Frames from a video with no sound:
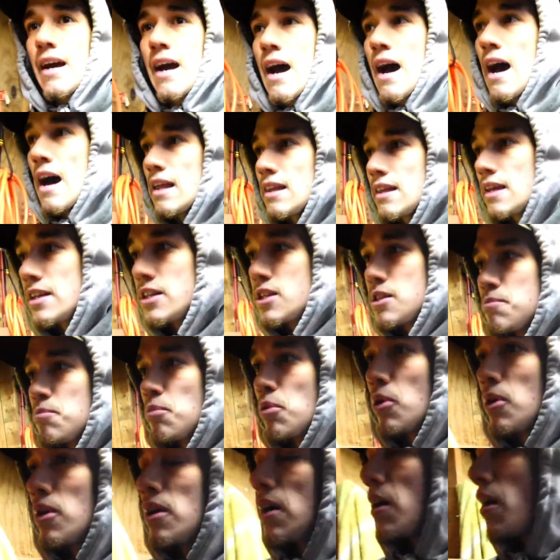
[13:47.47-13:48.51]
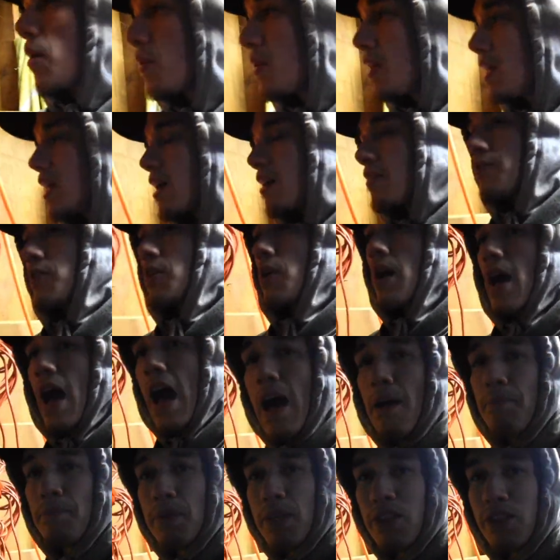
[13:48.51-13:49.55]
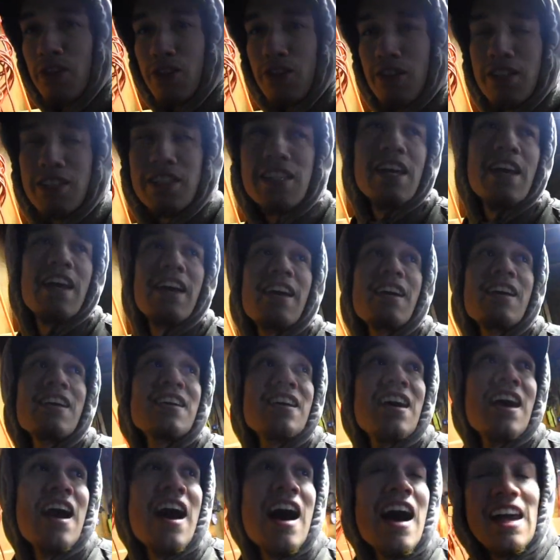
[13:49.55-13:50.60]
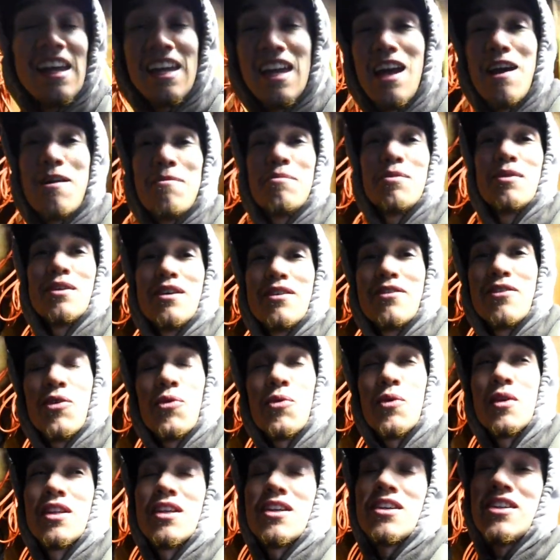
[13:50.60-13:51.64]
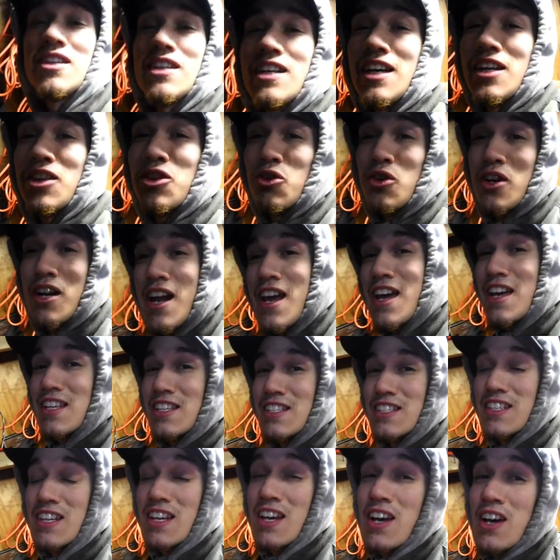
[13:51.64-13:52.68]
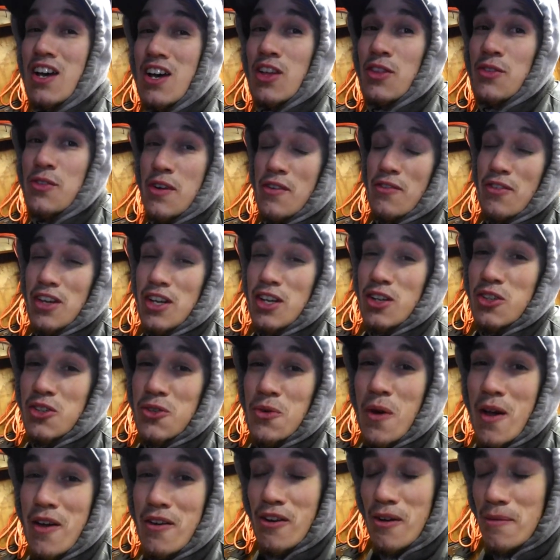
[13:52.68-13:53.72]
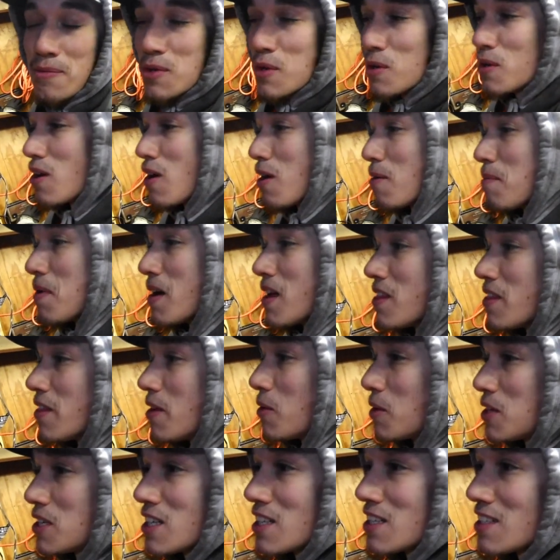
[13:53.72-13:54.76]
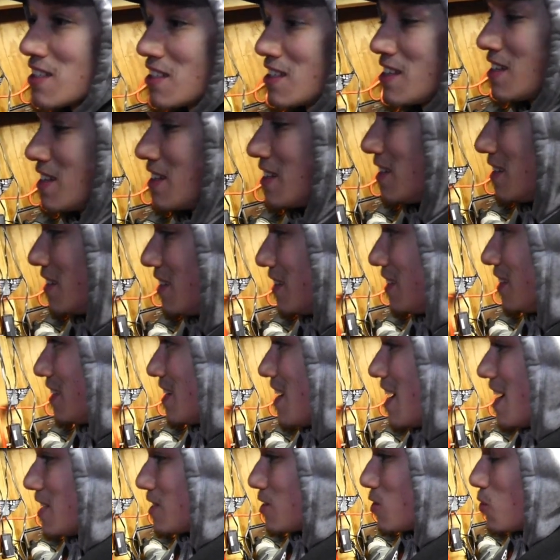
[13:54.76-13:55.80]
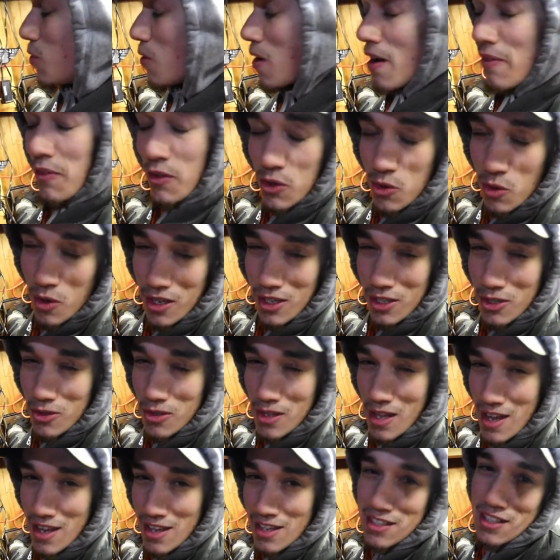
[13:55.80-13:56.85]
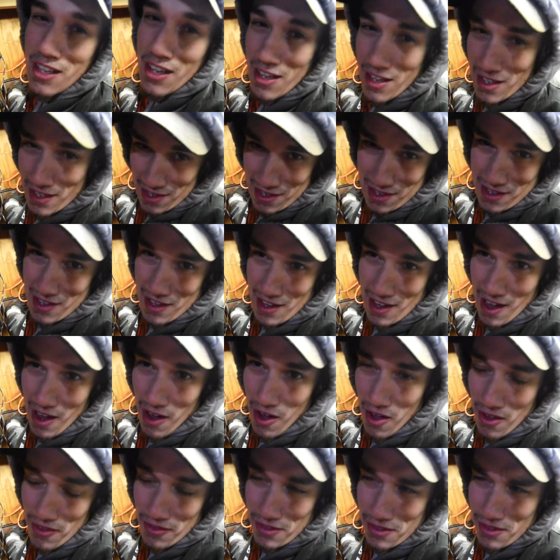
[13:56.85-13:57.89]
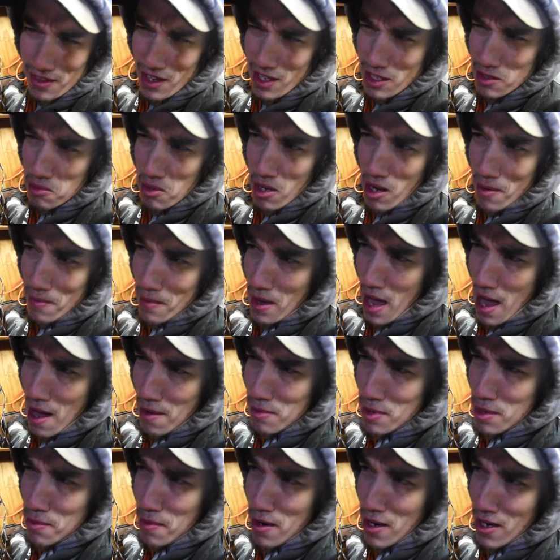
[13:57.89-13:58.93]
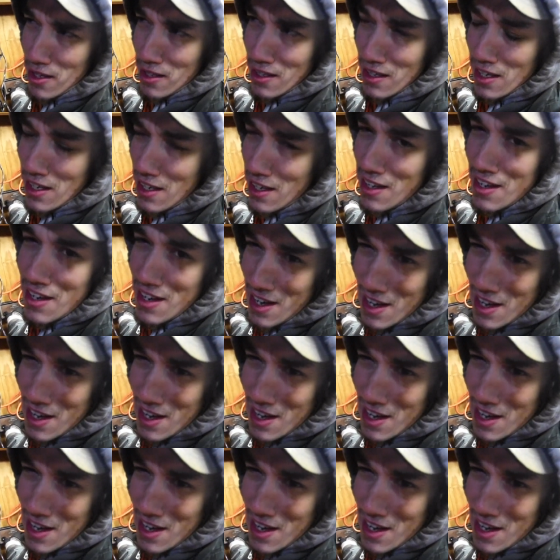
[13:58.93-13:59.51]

Holla at you, boy. We love you. Happy Thursday. I can't believe it. We're literally like three days, three videos away from doing all month, which is, it's cool. After 22 days, oh, things become a habit apparently.